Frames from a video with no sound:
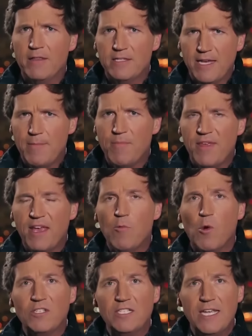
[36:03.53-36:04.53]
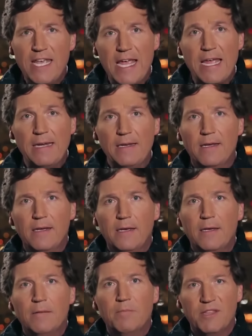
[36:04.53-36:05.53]
the same thing once again,
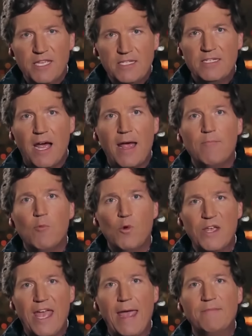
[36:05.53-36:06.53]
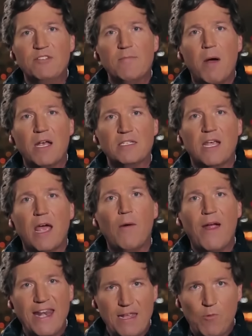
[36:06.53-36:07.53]
but this time we came to Moscow
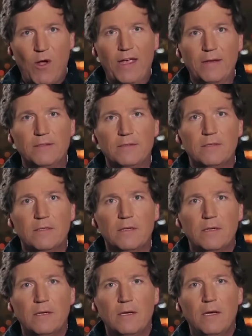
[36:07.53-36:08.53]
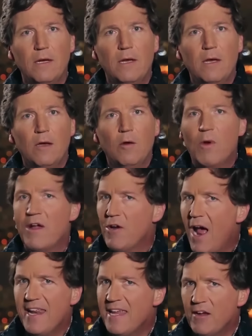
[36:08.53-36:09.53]
anyway. We are
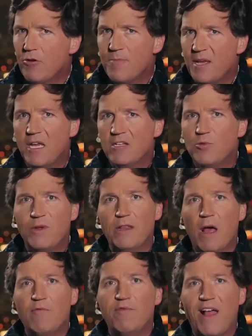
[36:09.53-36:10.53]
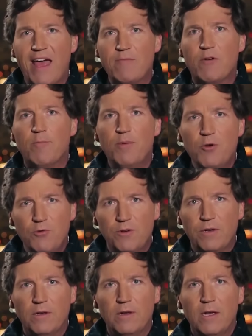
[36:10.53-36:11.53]
not here because we love Vladimir
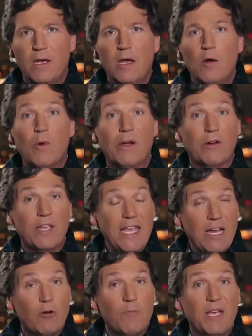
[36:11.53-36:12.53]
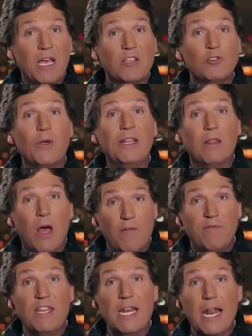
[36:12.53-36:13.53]
Putin. We are here because we
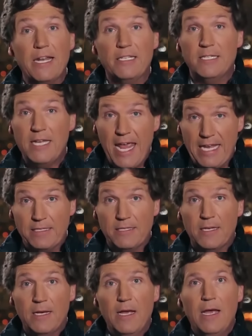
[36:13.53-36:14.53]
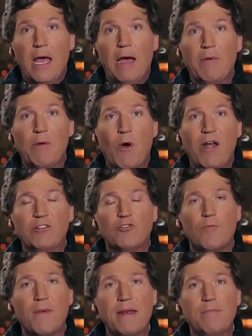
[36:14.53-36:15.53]
love the United States. And we want it to
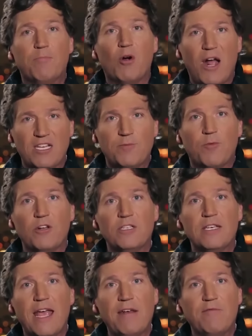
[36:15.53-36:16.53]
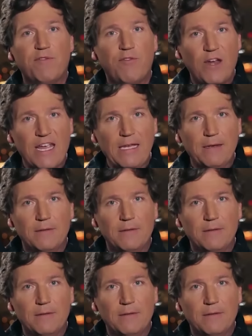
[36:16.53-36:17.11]
remain prosperous and free.